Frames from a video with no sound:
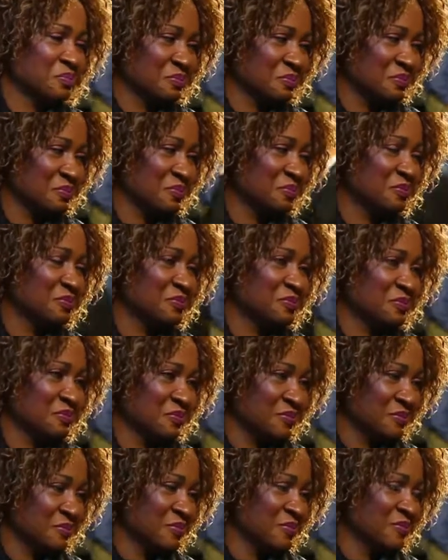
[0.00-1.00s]

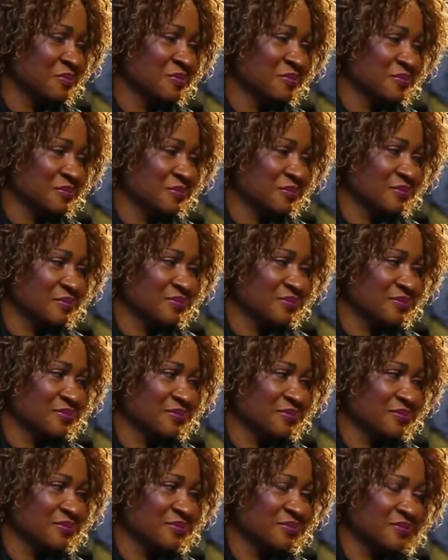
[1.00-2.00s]

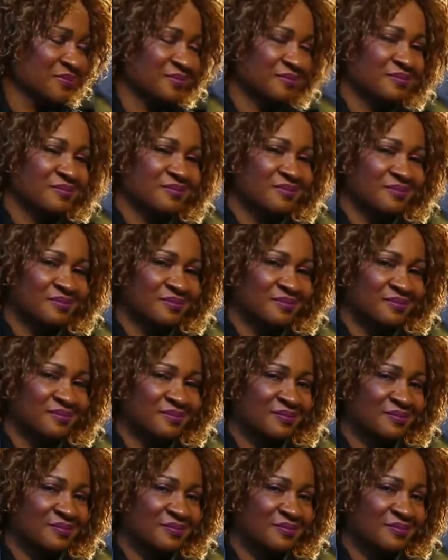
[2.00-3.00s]

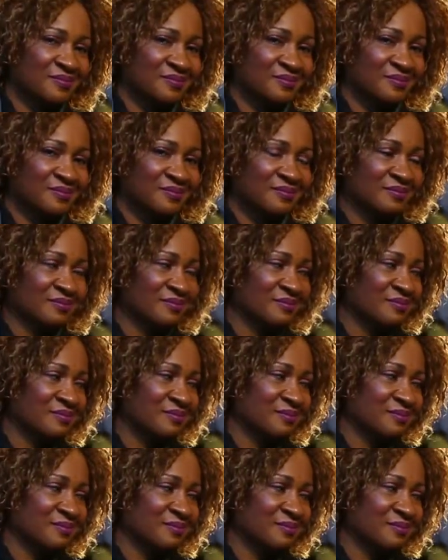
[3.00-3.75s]
No words are spoken by the person on screen.